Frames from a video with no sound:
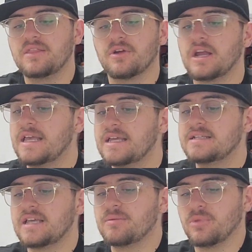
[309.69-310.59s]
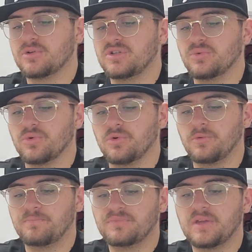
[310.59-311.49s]
There is a mercy
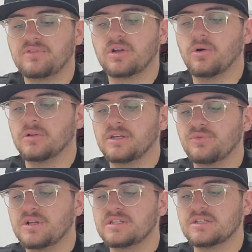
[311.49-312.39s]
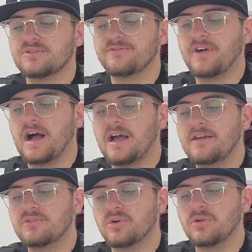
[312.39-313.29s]
rule. If the goal difference is
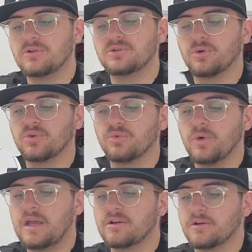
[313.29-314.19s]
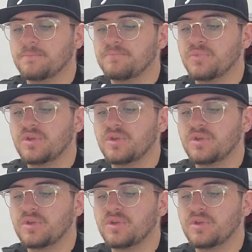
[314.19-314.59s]
5 goals or greater